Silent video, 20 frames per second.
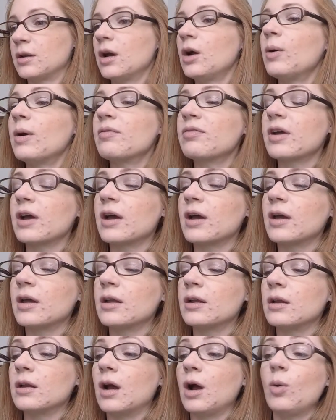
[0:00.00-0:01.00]

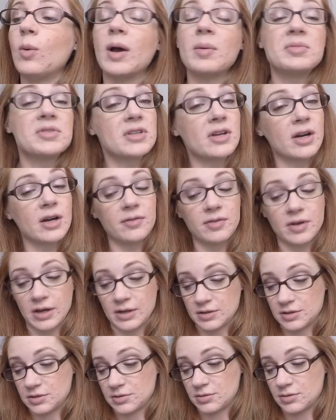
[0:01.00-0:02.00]
I'm sorry, I've
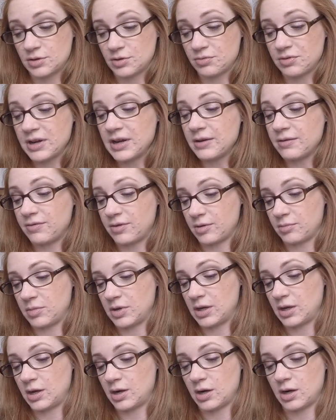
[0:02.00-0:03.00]
got 3 of them
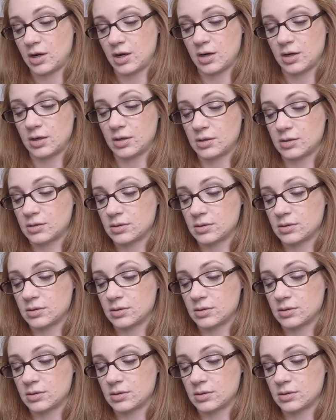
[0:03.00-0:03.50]
here.